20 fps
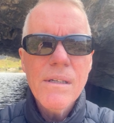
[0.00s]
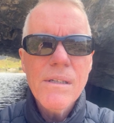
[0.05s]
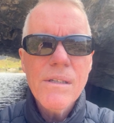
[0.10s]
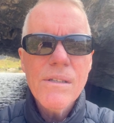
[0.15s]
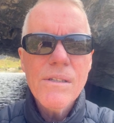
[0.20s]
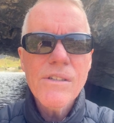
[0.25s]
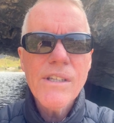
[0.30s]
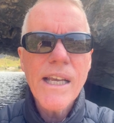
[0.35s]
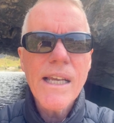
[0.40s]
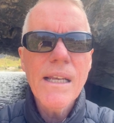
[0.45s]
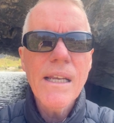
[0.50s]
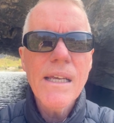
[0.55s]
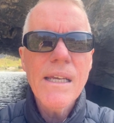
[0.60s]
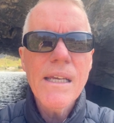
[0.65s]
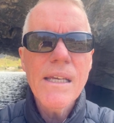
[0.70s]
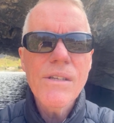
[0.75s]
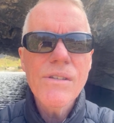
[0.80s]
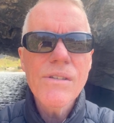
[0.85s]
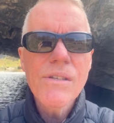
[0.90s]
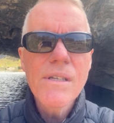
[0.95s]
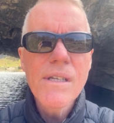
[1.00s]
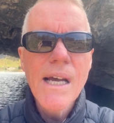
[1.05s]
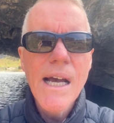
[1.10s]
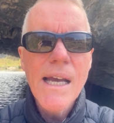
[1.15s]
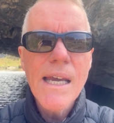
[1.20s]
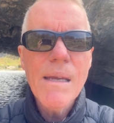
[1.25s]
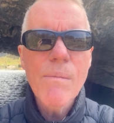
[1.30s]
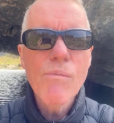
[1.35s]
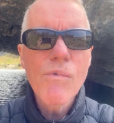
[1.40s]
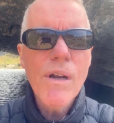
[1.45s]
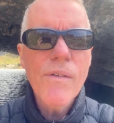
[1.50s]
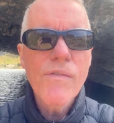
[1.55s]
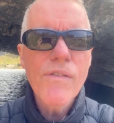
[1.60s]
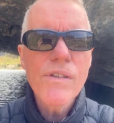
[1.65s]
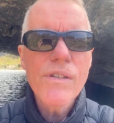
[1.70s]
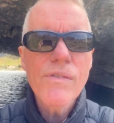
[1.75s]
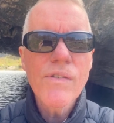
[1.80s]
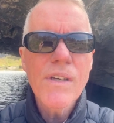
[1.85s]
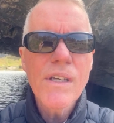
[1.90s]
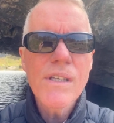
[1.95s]
secondly, his name,
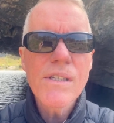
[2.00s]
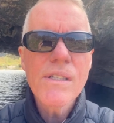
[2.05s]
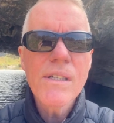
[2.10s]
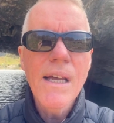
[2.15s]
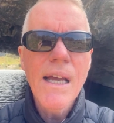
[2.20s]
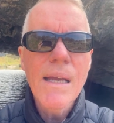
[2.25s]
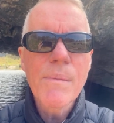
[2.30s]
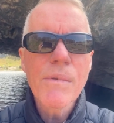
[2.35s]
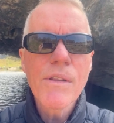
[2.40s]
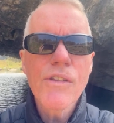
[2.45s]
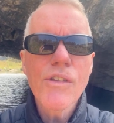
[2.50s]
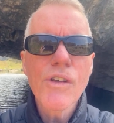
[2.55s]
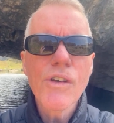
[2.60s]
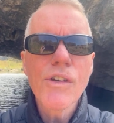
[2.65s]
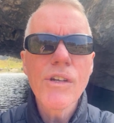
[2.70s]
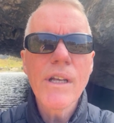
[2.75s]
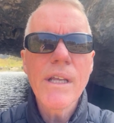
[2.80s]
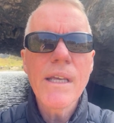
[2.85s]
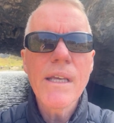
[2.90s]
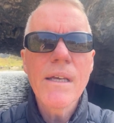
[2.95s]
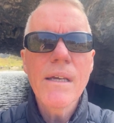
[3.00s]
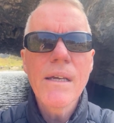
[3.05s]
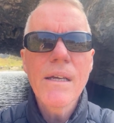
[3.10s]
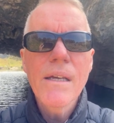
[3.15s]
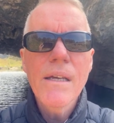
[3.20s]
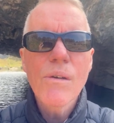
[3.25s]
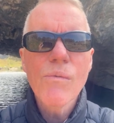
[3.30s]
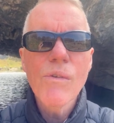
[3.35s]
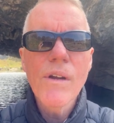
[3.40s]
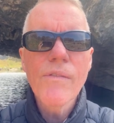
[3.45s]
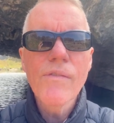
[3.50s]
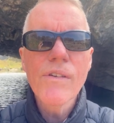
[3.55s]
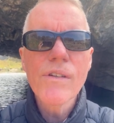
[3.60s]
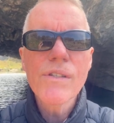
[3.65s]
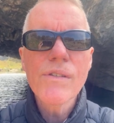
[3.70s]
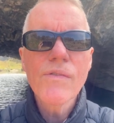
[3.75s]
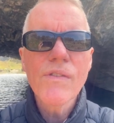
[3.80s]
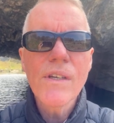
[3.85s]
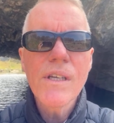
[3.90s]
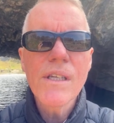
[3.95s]
reverence for his name, and thirdly,
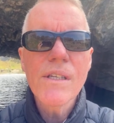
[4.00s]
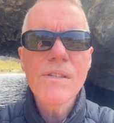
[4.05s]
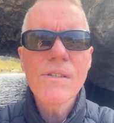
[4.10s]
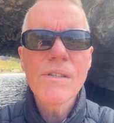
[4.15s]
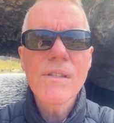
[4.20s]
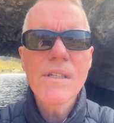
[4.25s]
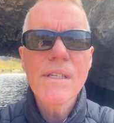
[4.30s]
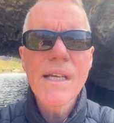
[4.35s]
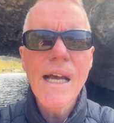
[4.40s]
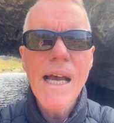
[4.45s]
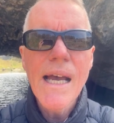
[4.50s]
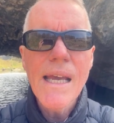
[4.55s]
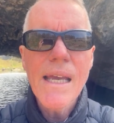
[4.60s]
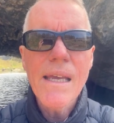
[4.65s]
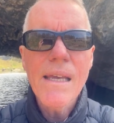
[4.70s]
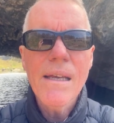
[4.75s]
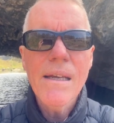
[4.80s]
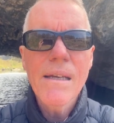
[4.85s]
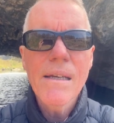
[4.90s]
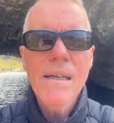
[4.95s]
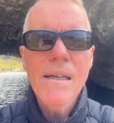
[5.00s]
reverence for his day.